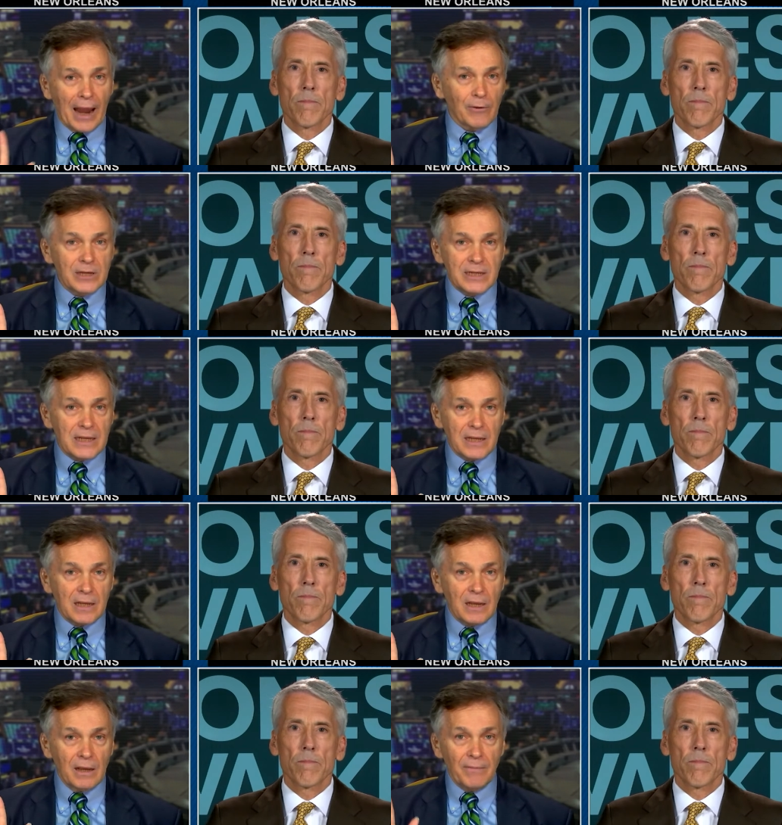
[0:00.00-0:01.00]

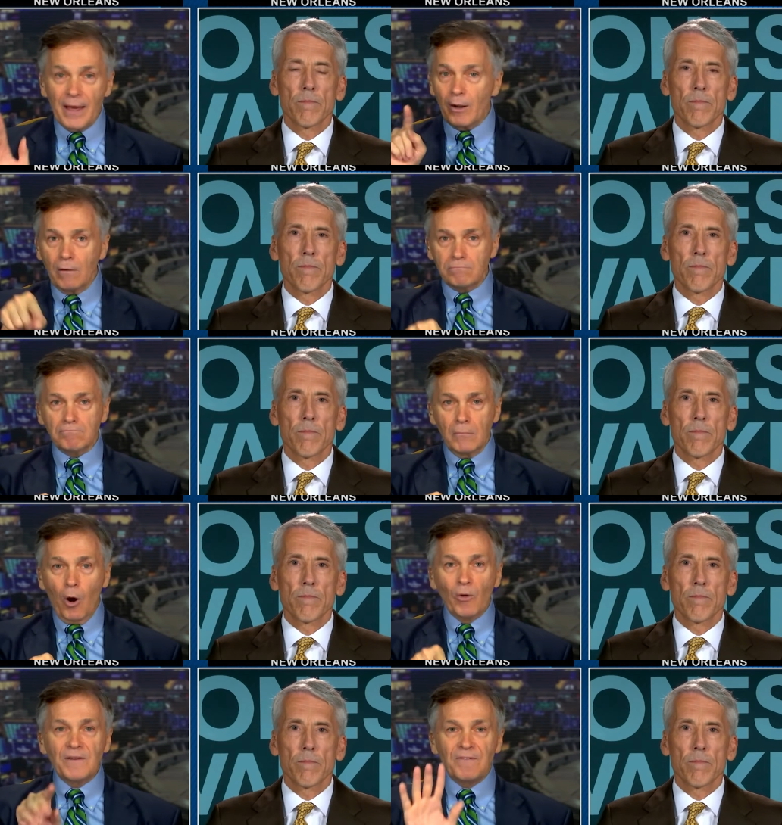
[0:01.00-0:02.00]
Speaker 1: guarantee that
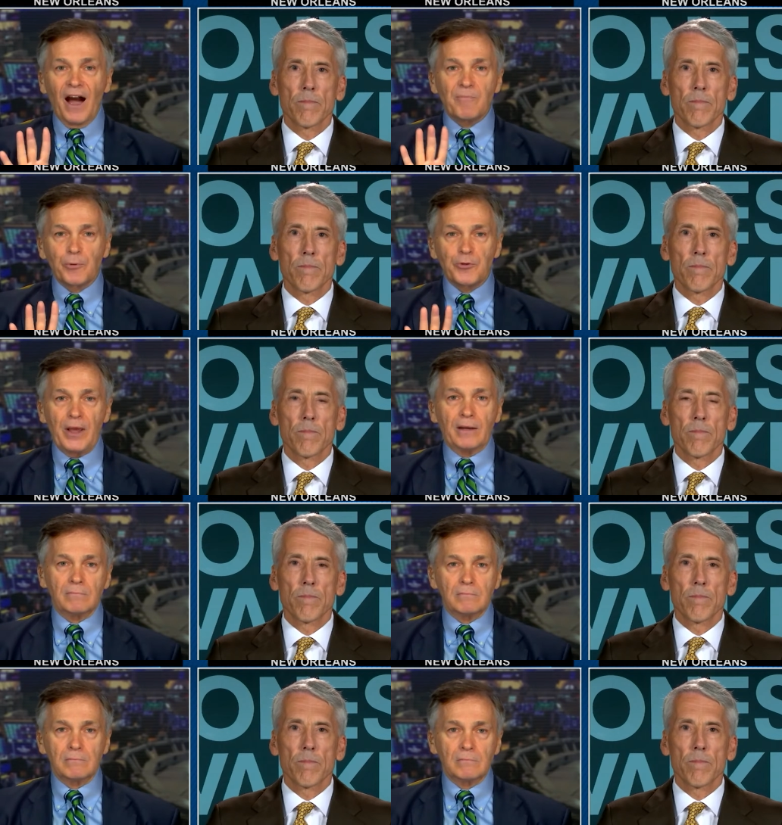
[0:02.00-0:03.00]
only 5%
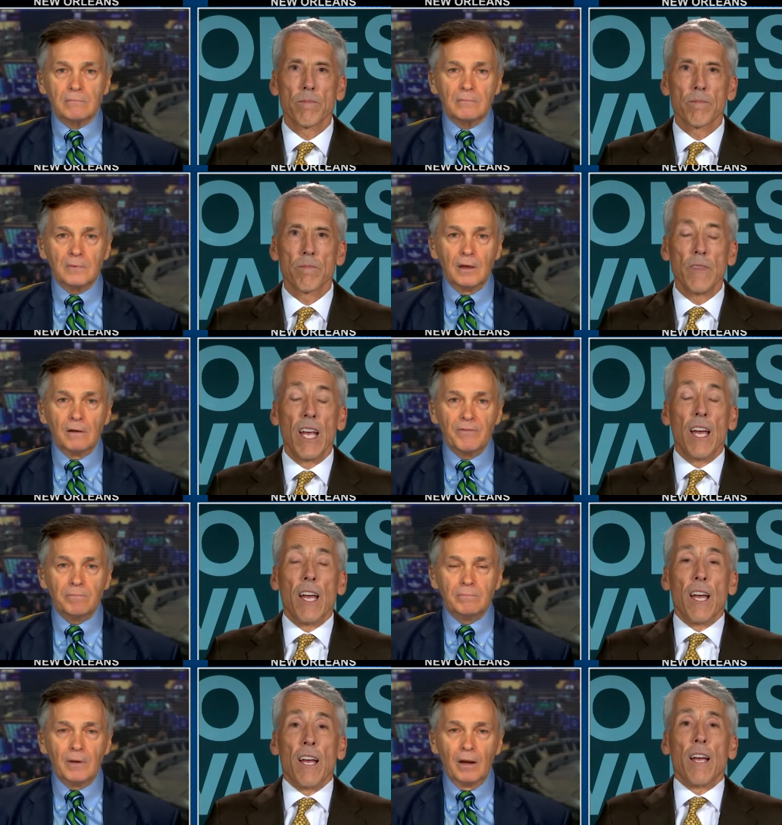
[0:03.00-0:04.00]
of
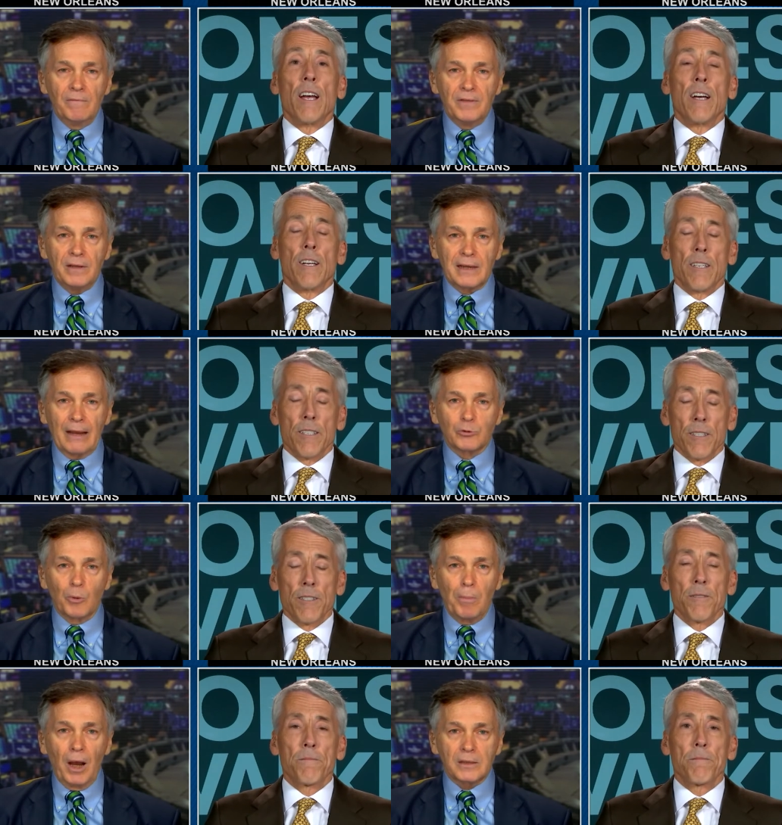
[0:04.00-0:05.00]
the of the
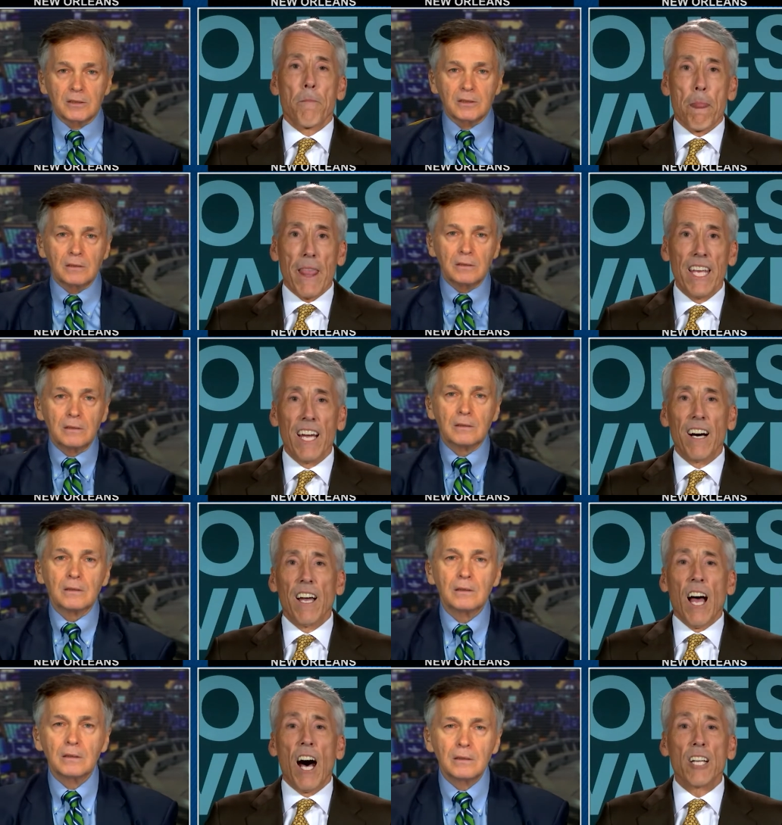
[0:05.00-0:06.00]
accounts are bots.
Speaker 2: Yeah,
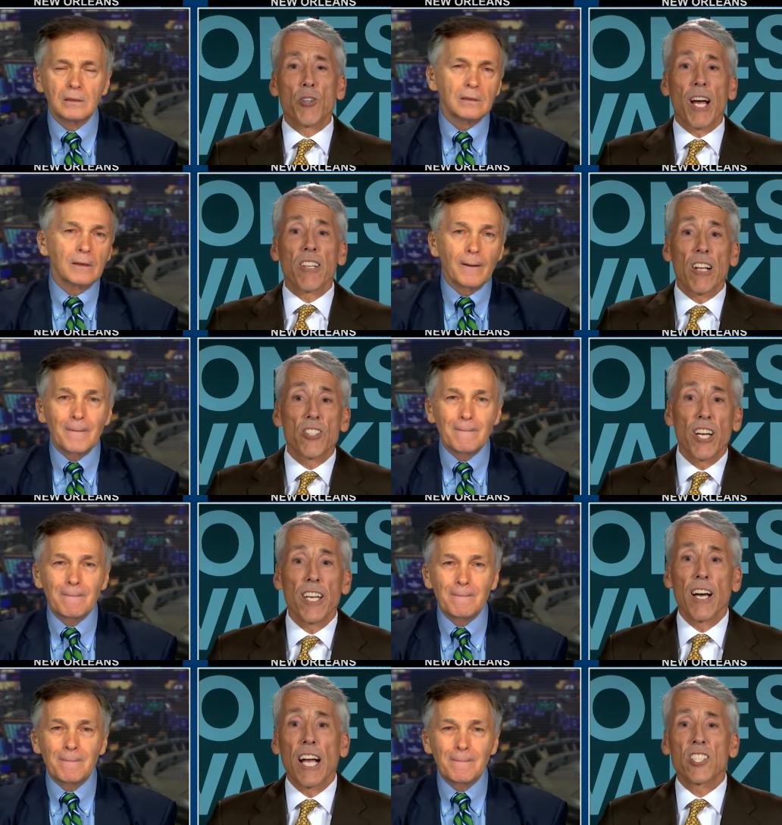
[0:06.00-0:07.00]
Andre, I'll, I'll, tell
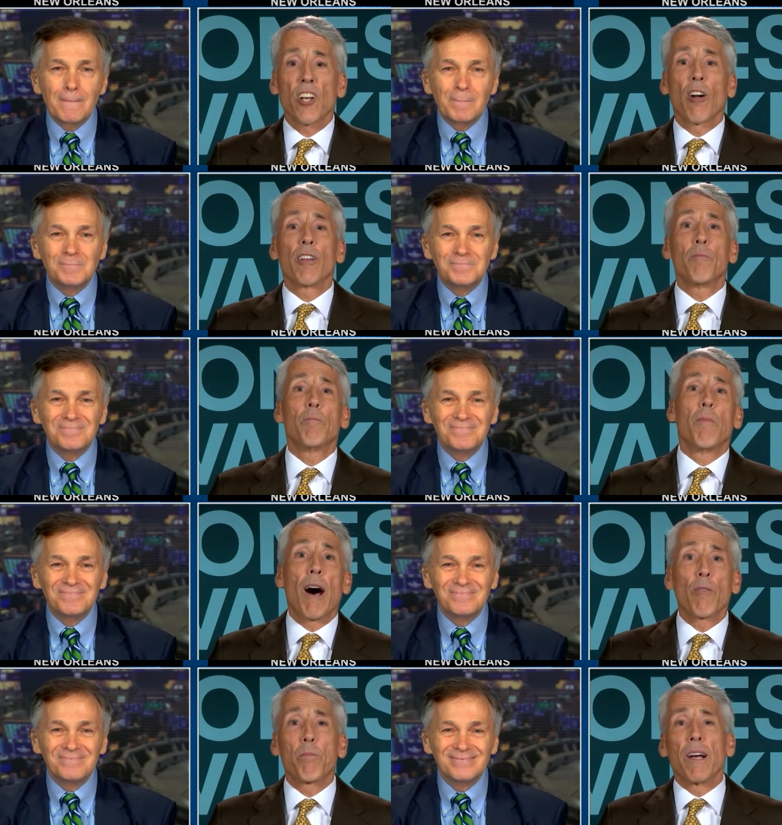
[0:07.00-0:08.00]
you, I started
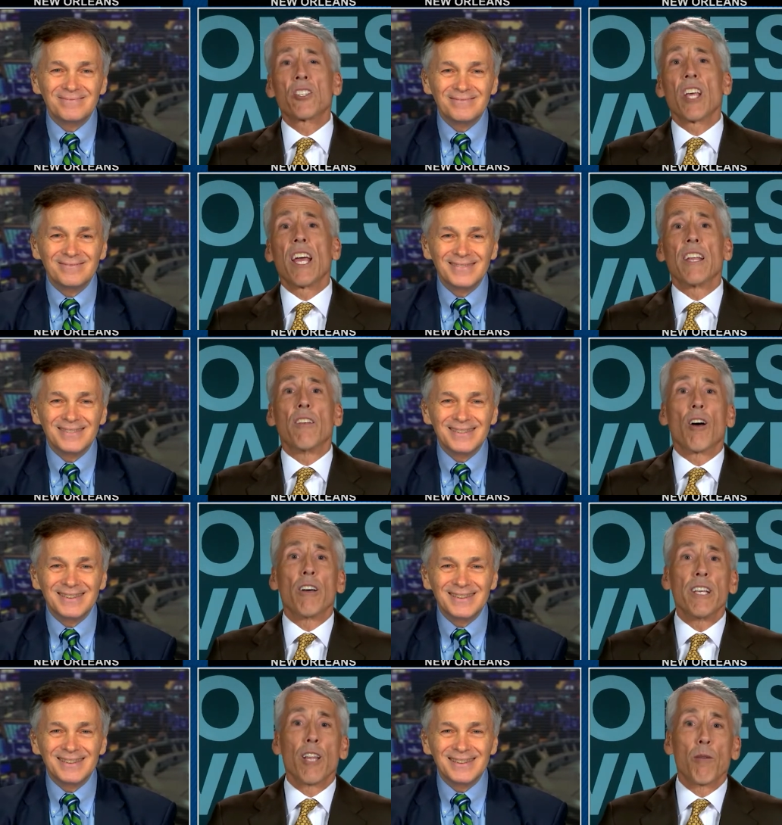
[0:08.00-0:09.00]
out by saying
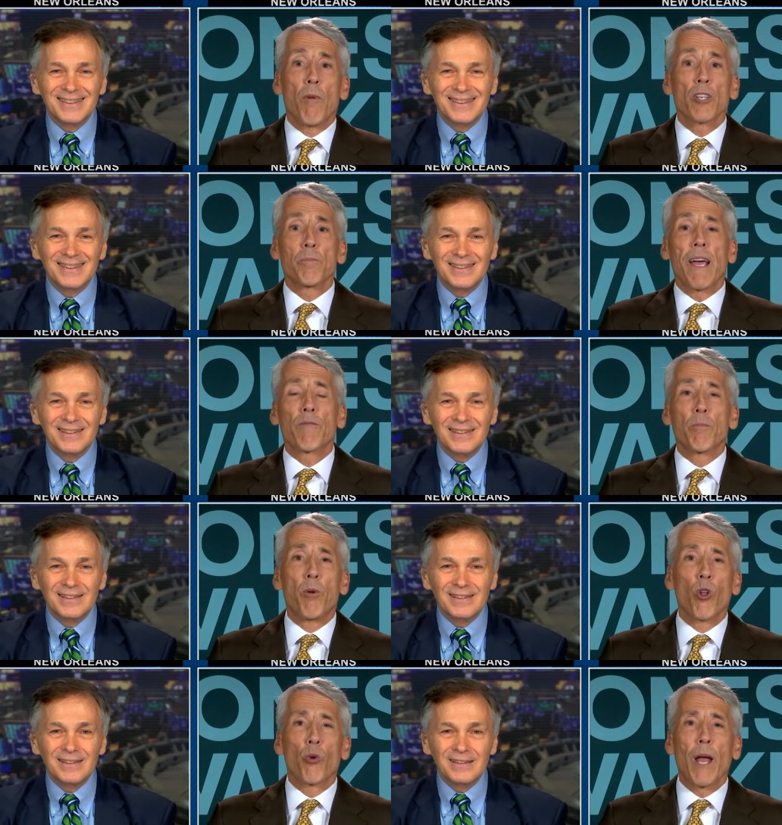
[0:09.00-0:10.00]
uh, Elon Musk may have to
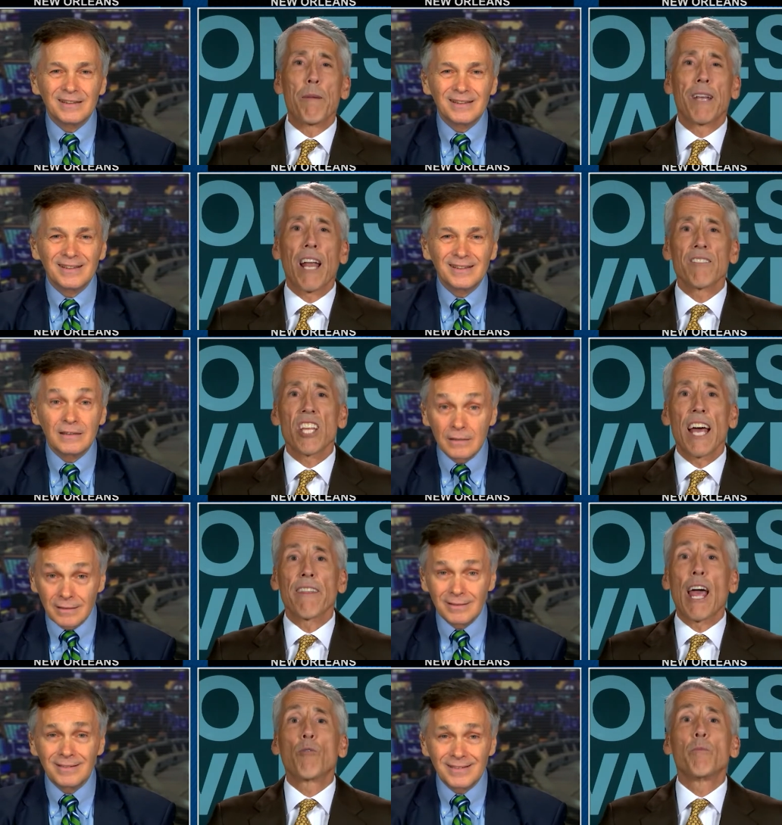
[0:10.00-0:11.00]
pull a rabbit out of his
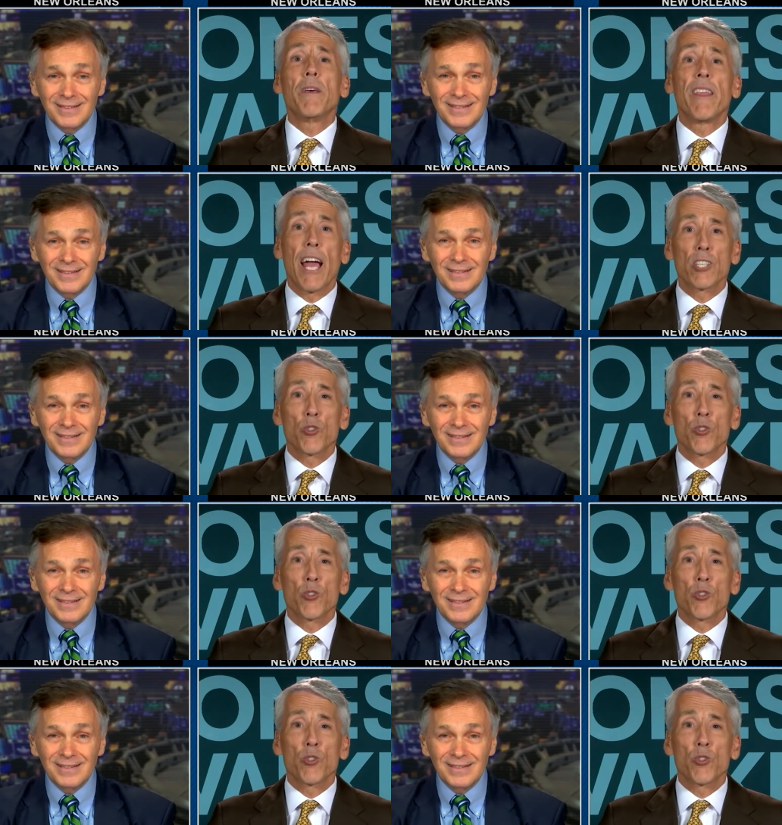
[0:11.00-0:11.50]
hat. That would be the